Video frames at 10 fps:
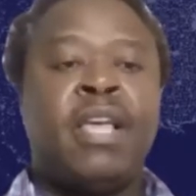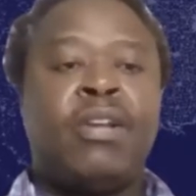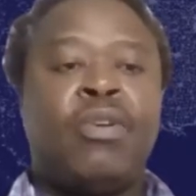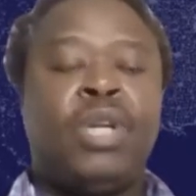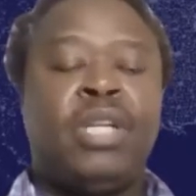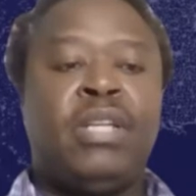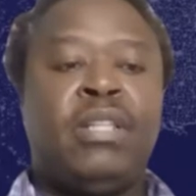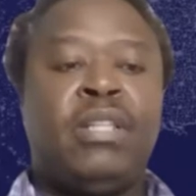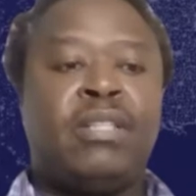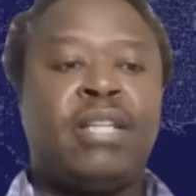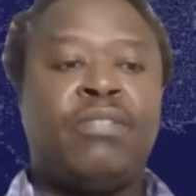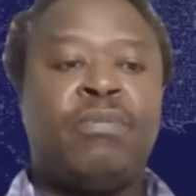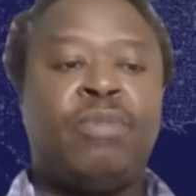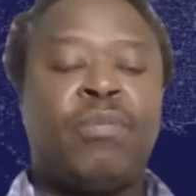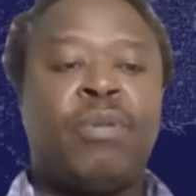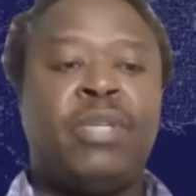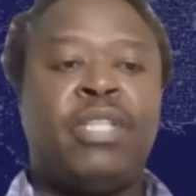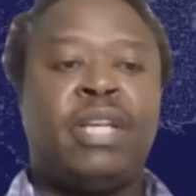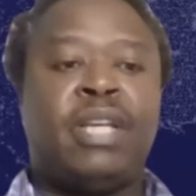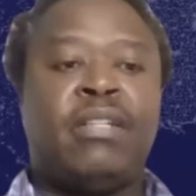Globally, the size of the problem
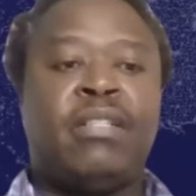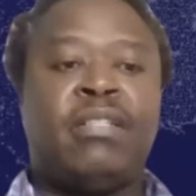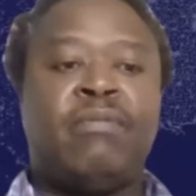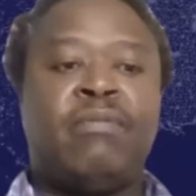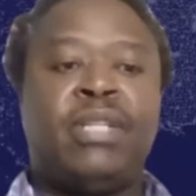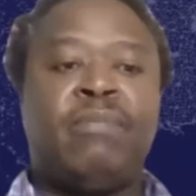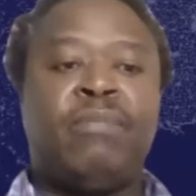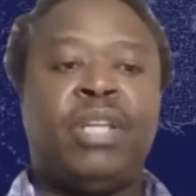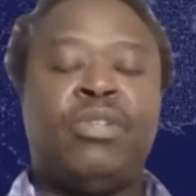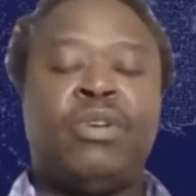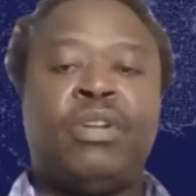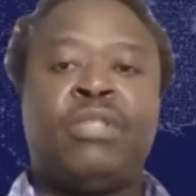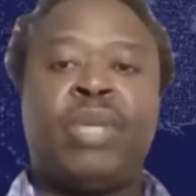is $117 billion per